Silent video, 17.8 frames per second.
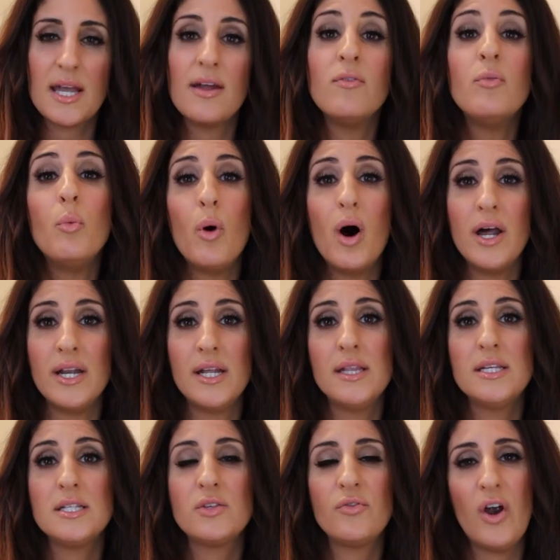I
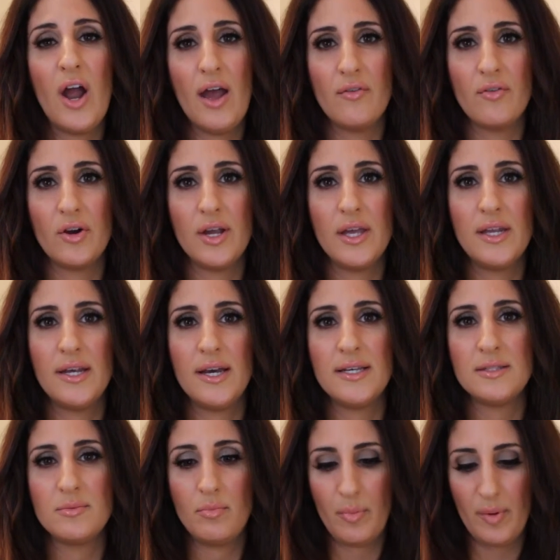wanted this forever. It
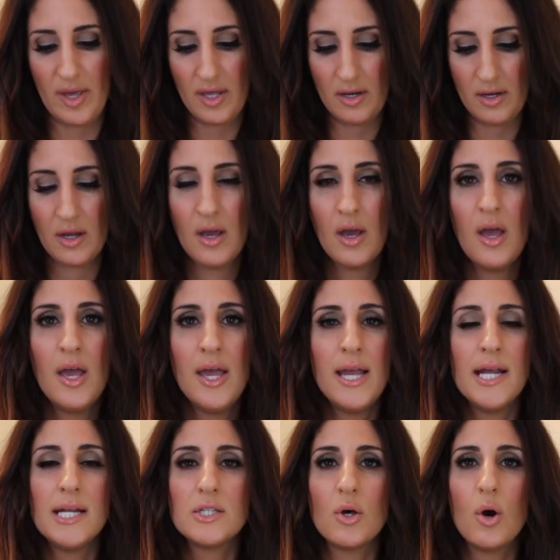has been,
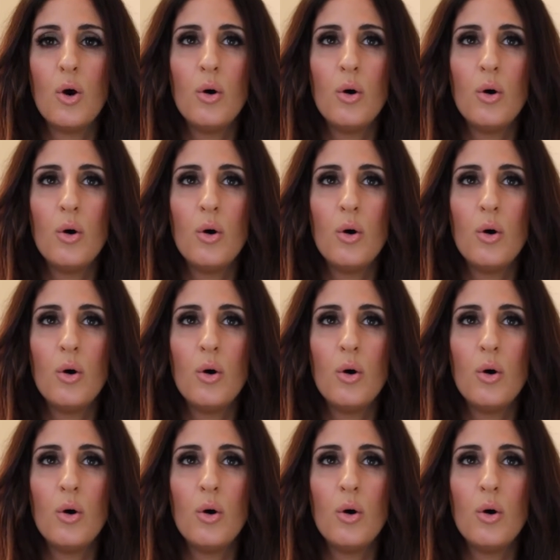it's